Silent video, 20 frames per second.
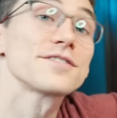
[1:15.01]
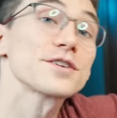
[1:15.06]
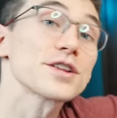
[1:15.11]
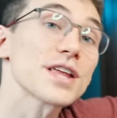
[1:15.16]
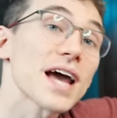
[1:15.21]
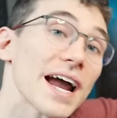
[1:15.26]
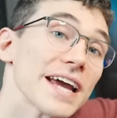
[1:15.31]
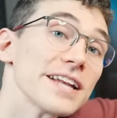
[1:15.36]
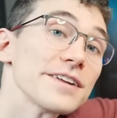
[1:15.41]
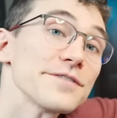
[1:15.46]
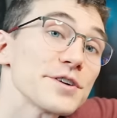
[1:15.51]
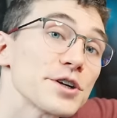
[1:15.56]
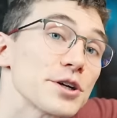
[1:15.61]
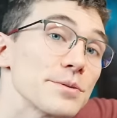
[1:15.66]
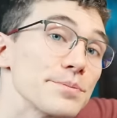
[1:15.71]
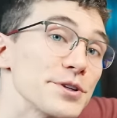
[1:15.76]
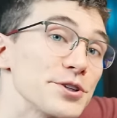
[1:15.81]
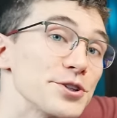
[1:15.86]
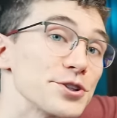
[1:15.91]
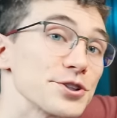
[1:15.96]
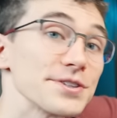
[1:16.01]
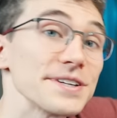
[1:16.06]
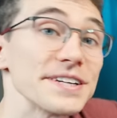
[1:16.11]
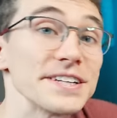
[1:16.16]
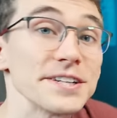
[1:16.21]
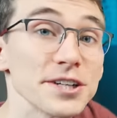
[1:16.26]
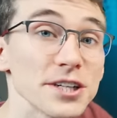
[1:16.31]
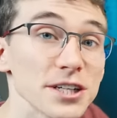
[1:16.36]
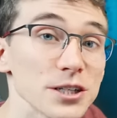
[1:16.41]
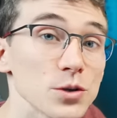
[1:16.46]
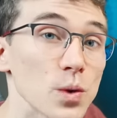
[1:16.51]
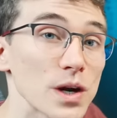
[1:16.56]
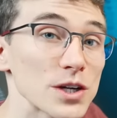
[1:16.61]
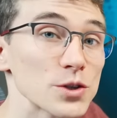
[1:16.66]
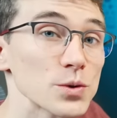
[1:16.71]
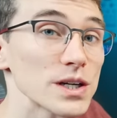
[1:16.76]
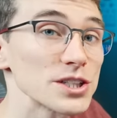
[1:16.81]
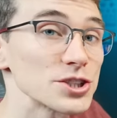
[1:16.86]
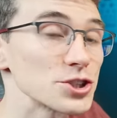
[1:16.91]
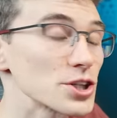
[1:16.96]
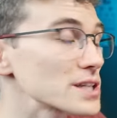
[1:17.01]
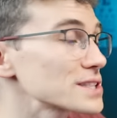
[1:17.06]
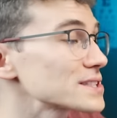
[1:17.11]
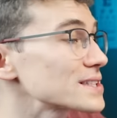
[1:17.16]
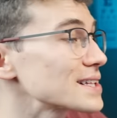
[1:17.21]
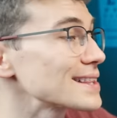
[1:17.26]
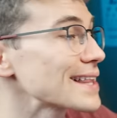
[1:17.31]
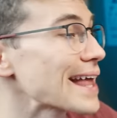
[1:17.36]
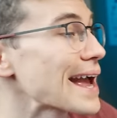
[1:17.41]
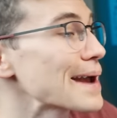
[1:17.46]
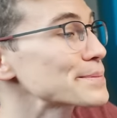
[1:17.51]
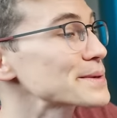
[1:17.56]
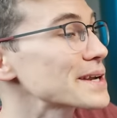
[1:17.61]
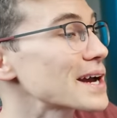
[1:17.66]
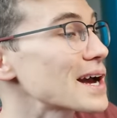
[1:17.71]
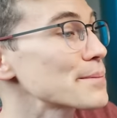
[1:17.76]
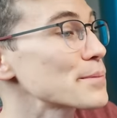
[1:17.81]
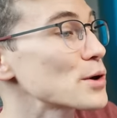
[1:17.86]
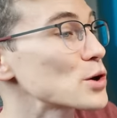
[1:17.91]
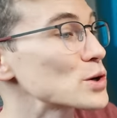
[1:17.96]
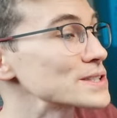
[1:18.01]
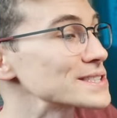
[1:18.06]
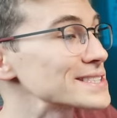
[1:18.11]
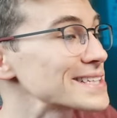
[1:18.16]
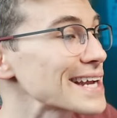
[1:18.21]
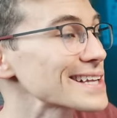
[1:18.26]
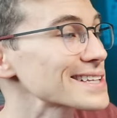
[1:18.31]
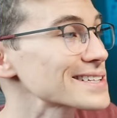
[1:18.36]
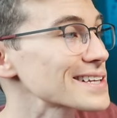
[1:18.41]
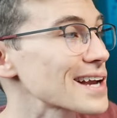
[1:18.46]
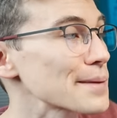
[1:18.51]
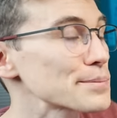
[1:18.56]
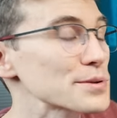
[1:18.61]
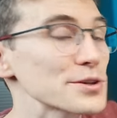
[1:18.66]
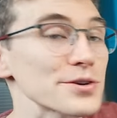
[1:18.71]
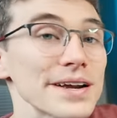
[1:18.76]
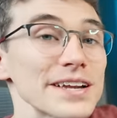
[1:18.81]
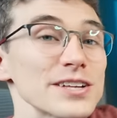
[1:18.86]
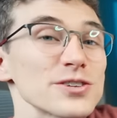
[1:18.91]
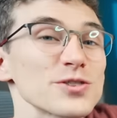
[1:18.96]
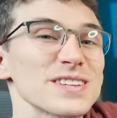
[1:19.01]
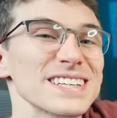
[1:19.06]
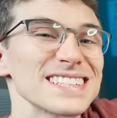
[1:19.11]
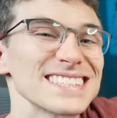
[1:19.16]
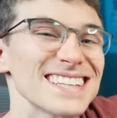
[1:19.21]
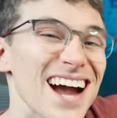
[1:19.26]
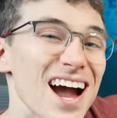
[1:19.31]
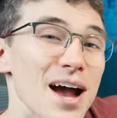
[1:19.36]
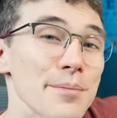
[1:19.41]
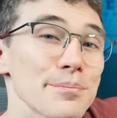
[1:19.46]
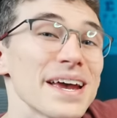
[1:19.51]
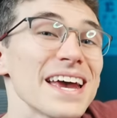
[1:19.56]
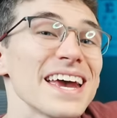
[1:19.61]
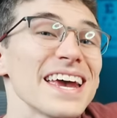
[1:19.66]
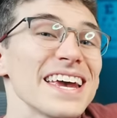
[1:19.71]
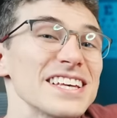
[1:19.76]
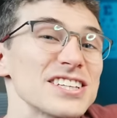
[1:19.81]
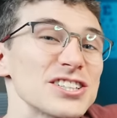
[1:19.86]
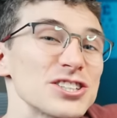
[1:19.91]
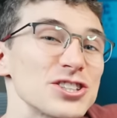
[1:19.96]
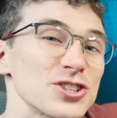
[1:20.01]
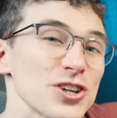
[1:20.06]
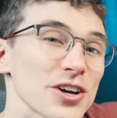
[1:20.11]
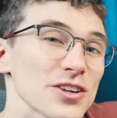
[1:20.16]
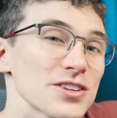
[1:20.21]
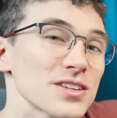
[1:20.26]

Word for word: For the height of your computer screen, you're gonna want to adjust the laptop or desktop screen so the top is just